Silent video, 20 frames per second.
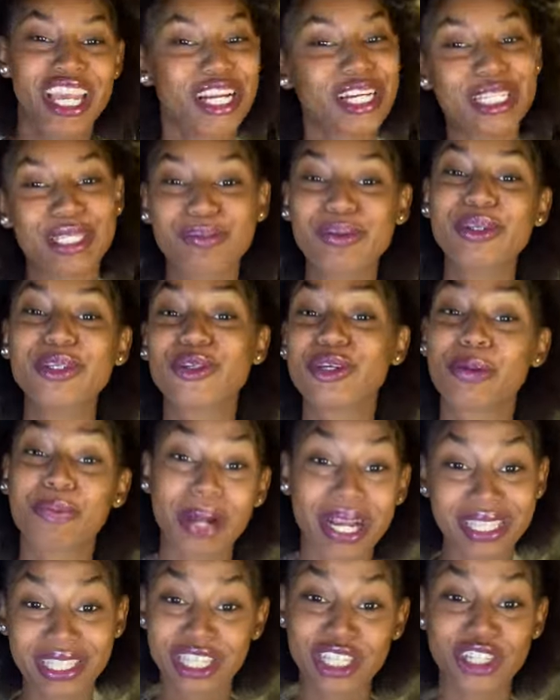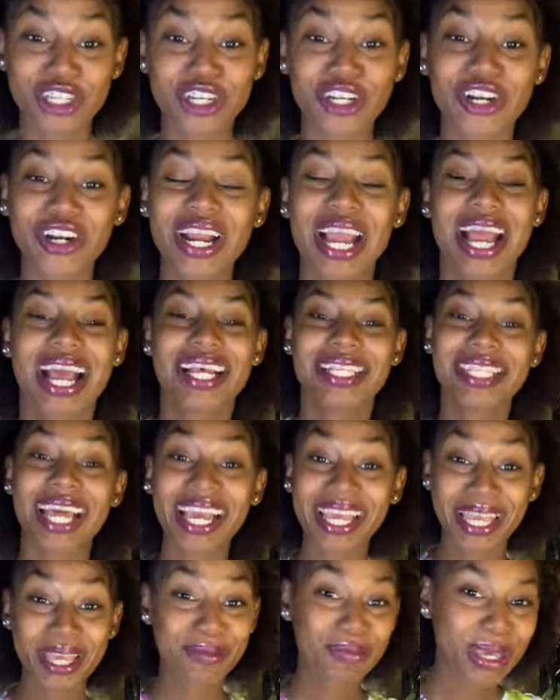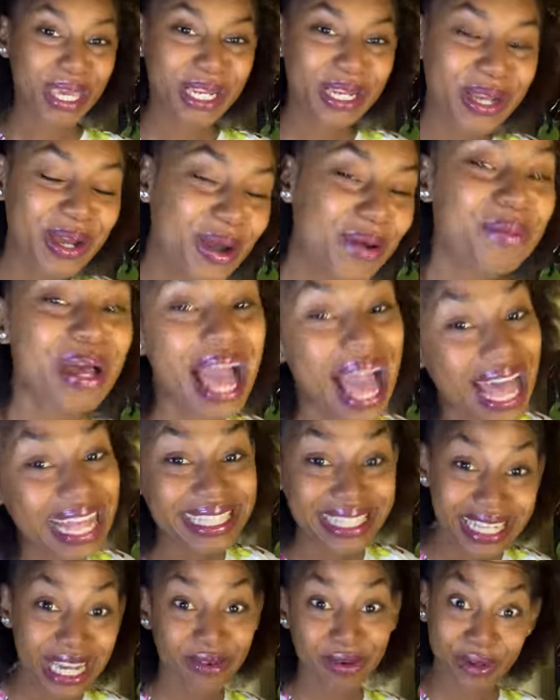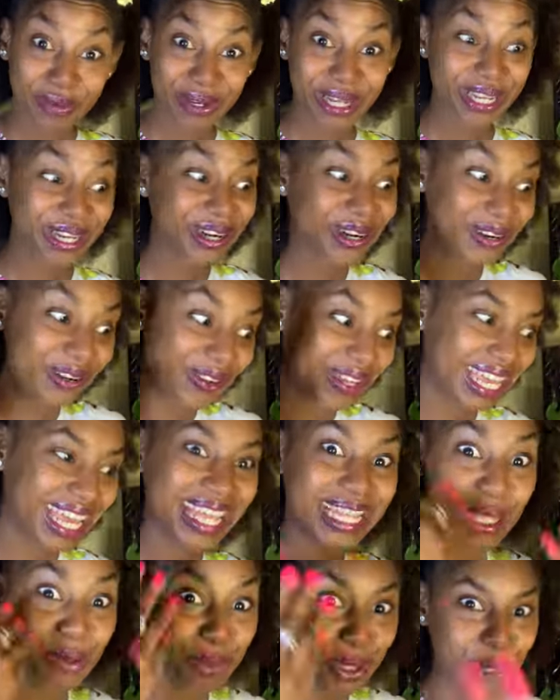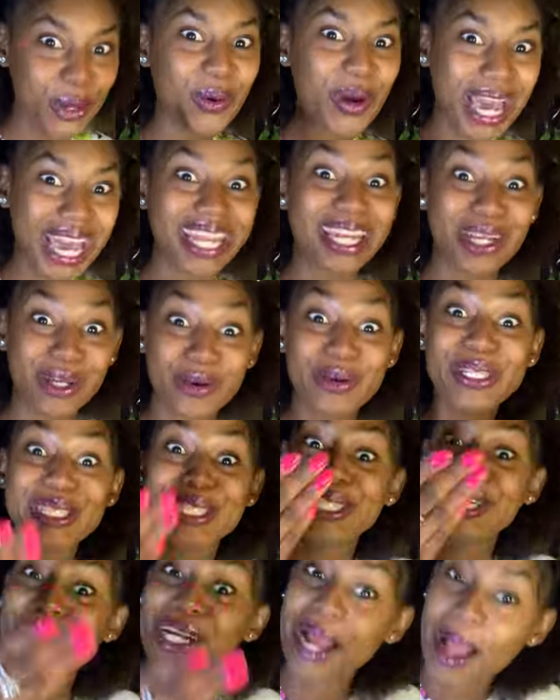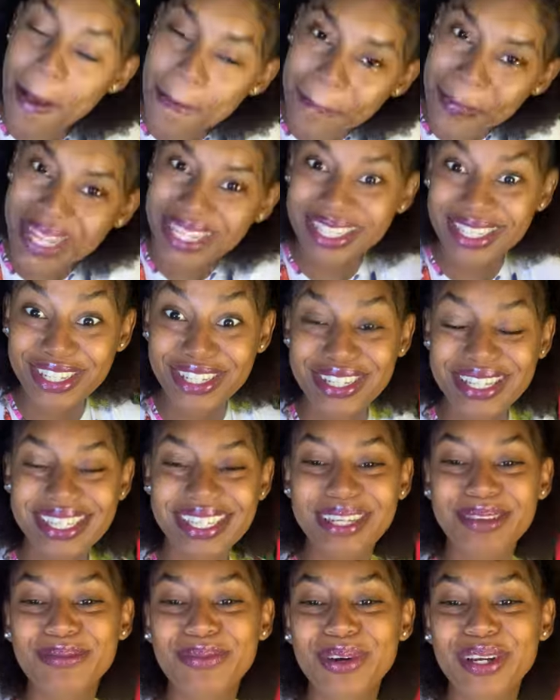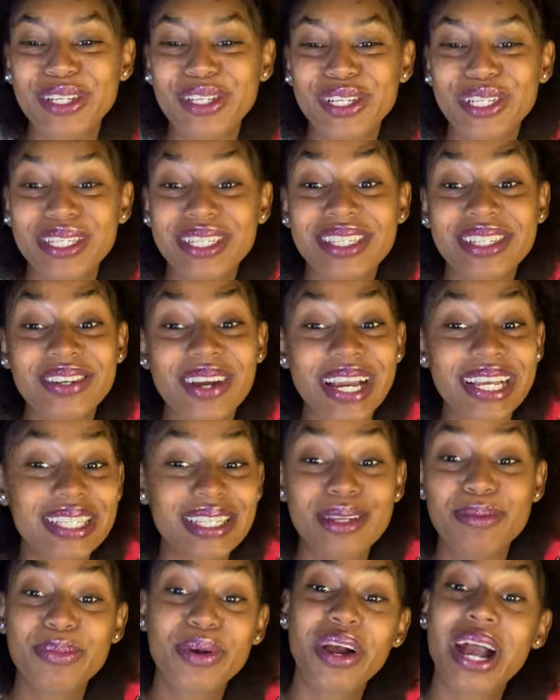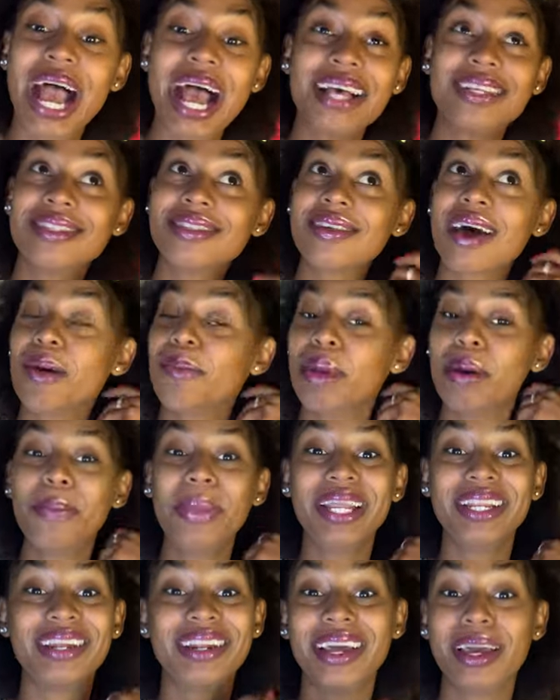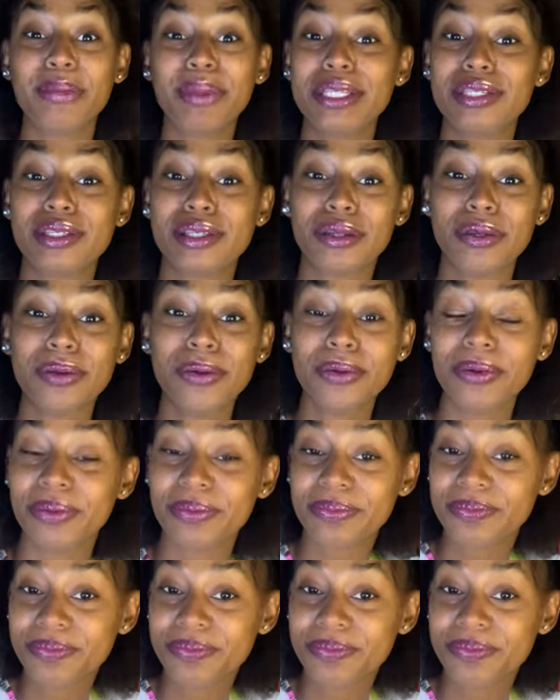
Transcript: your spiritual practitioner, psychic medium, and tarot reader. Okay, let me go ahead and go into your messages, Libra. Jesus Christ, Libra, I saw my bed and I missed you.